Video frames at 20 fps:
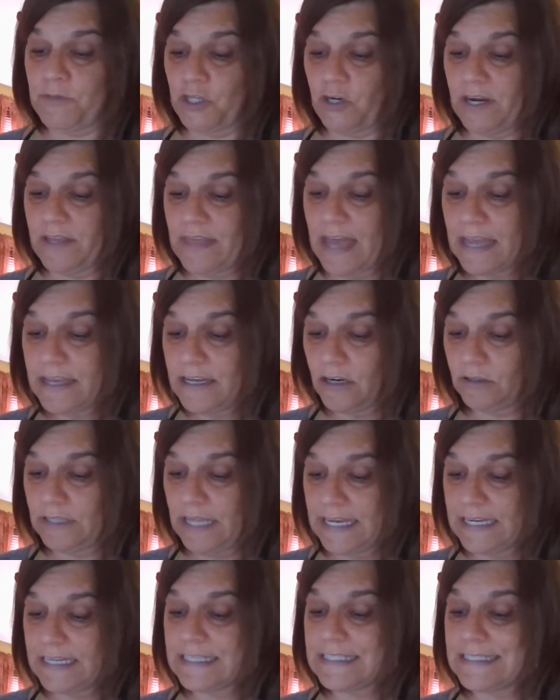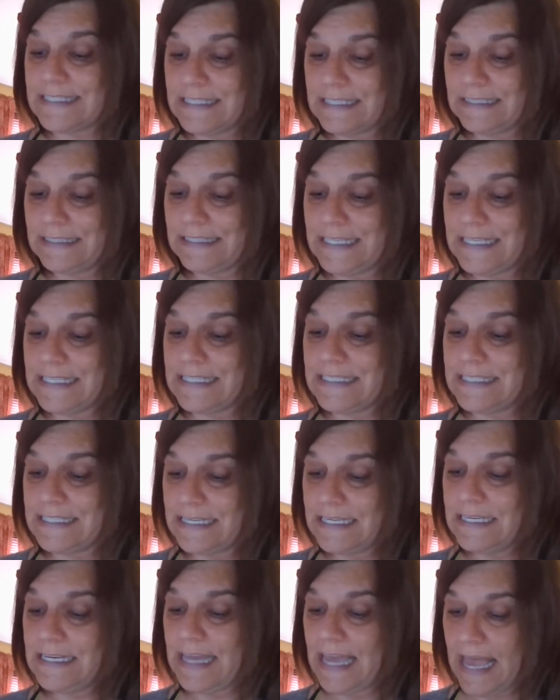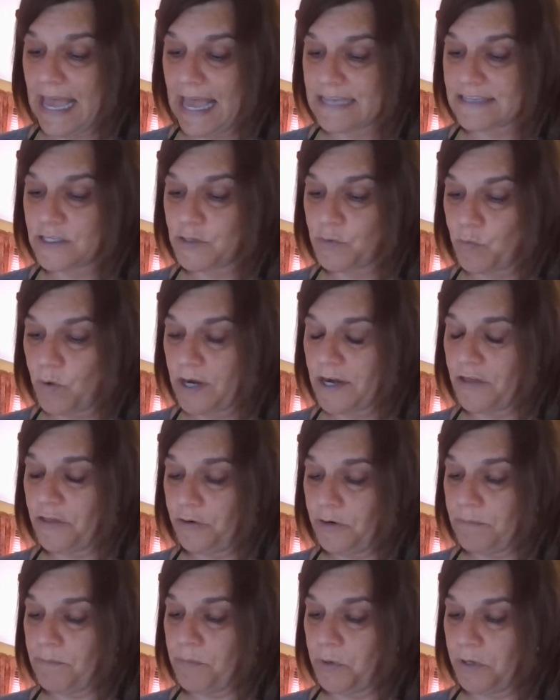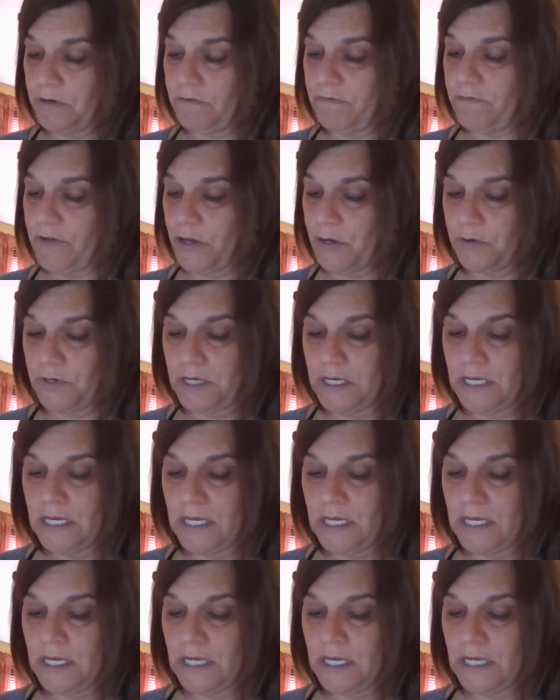I'm sorry, that year Lincoln Lincoln did cast one other important vote